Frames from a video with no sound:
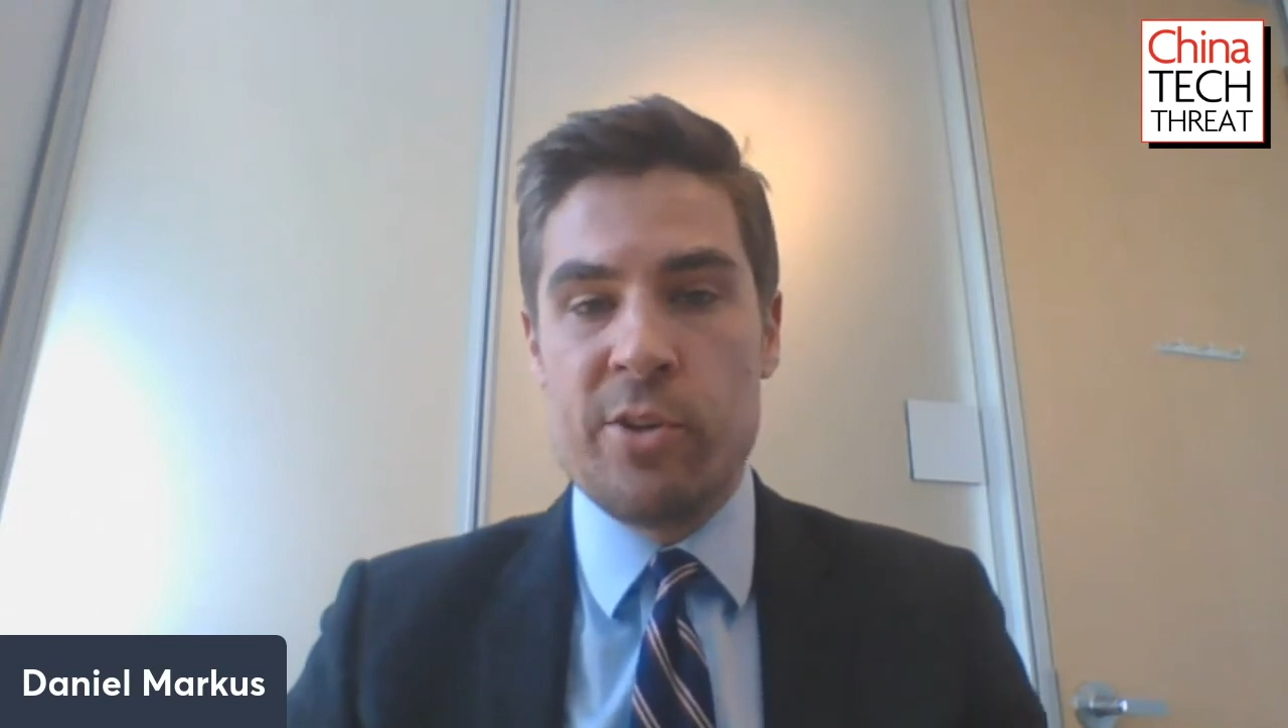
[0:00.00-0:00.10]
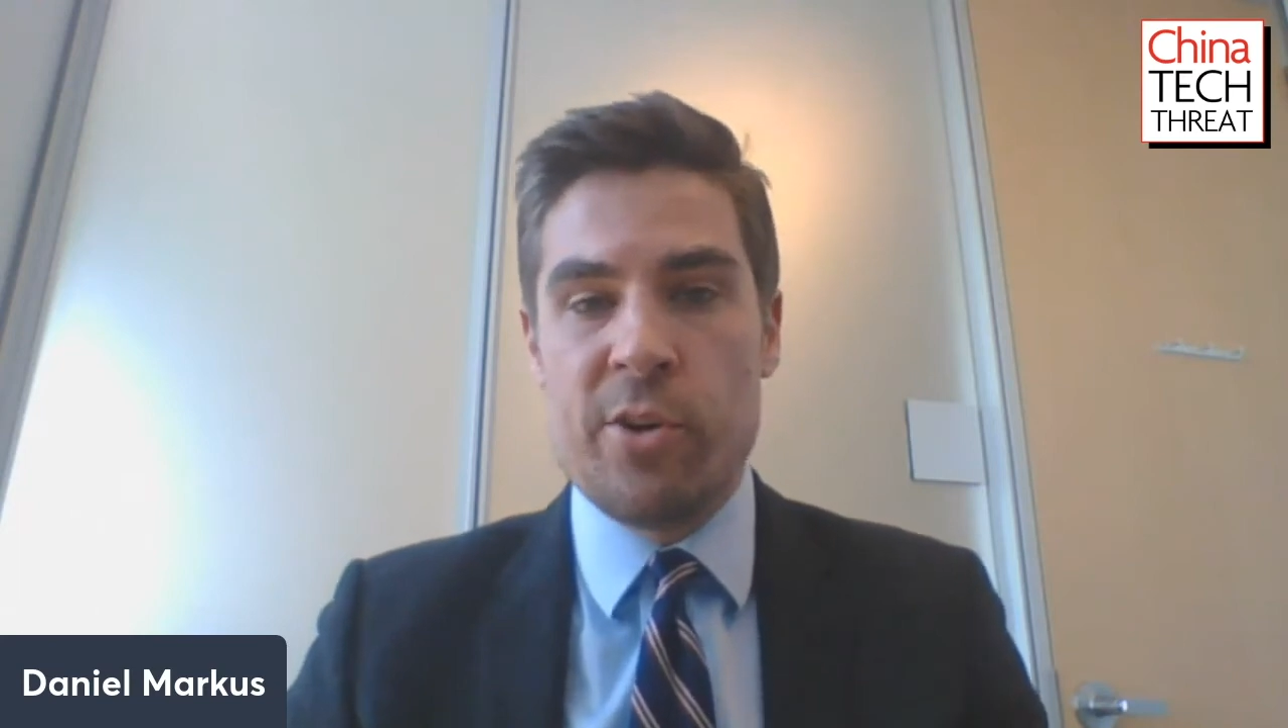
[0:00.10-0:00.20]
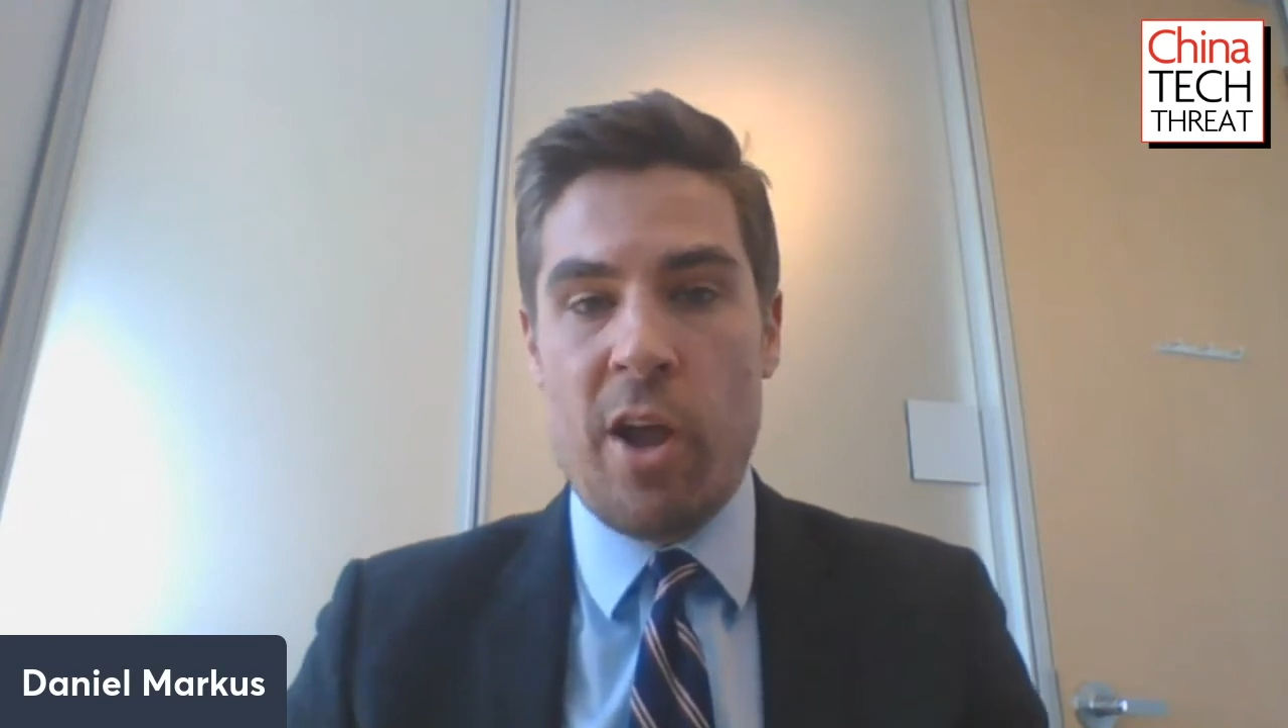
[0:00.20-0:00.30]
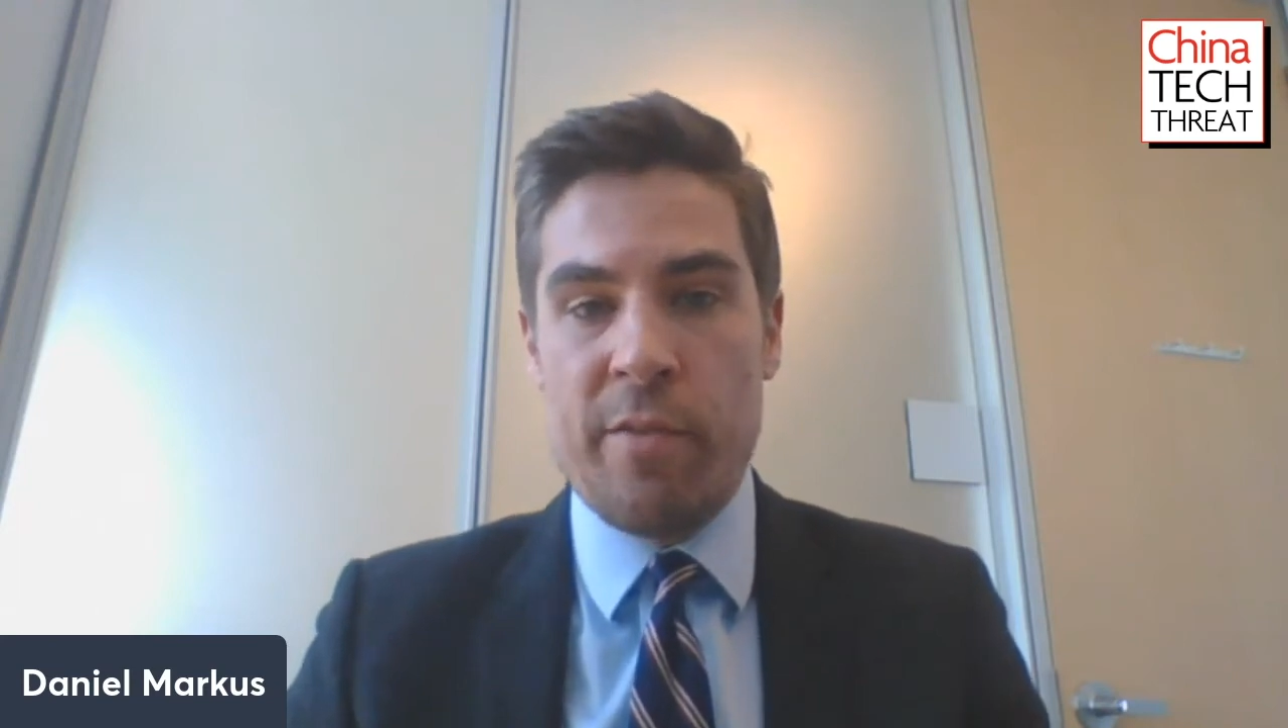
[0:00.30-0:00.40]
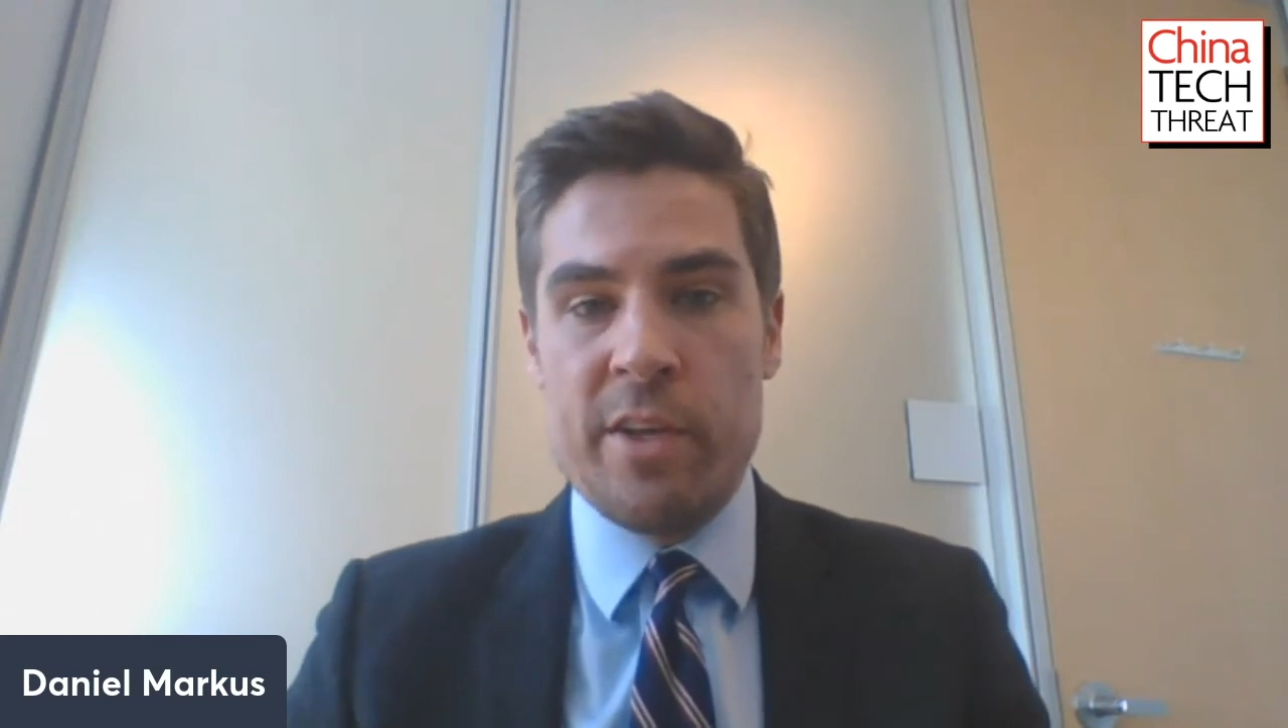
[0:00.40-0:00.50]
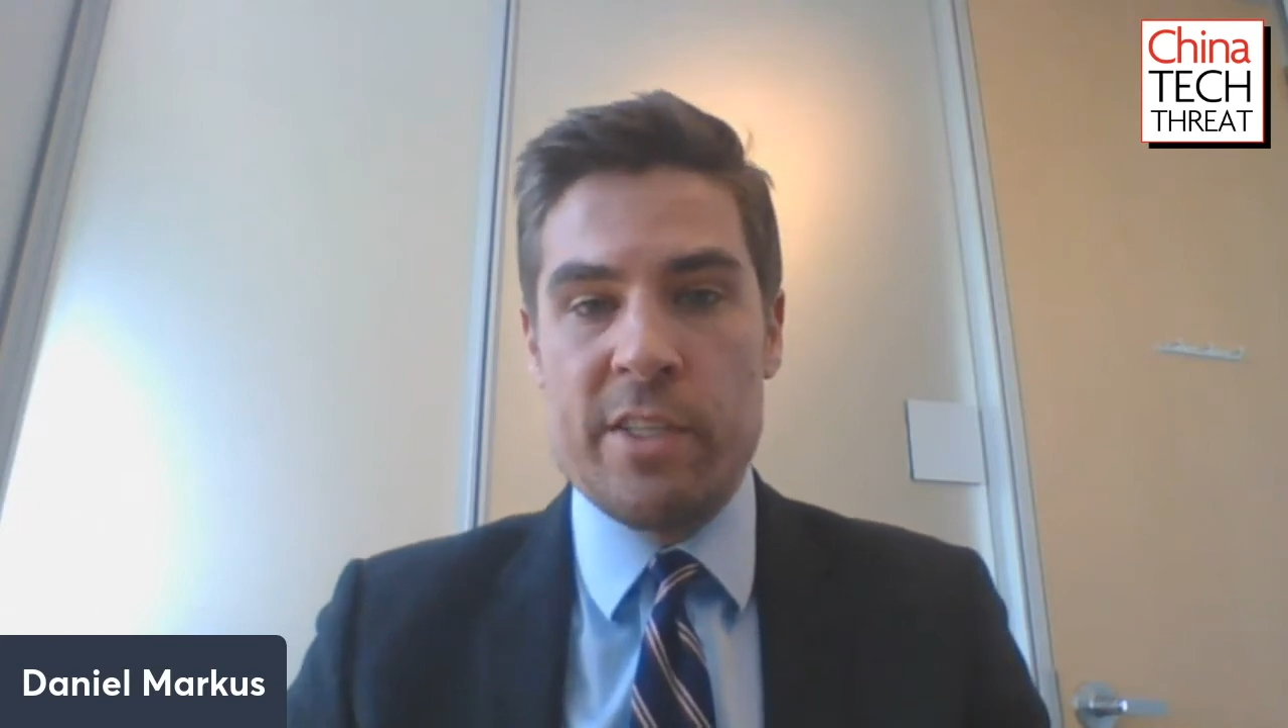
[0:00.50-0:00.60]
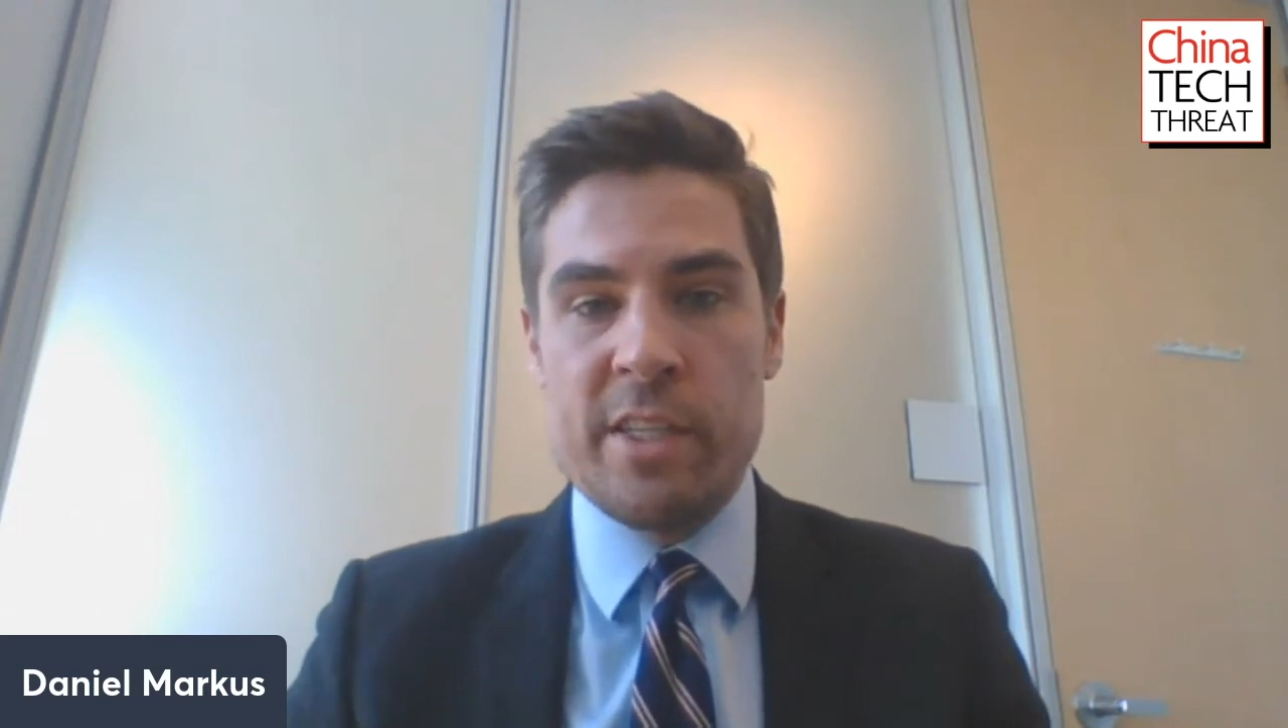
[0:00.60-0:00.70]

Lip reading: obviously,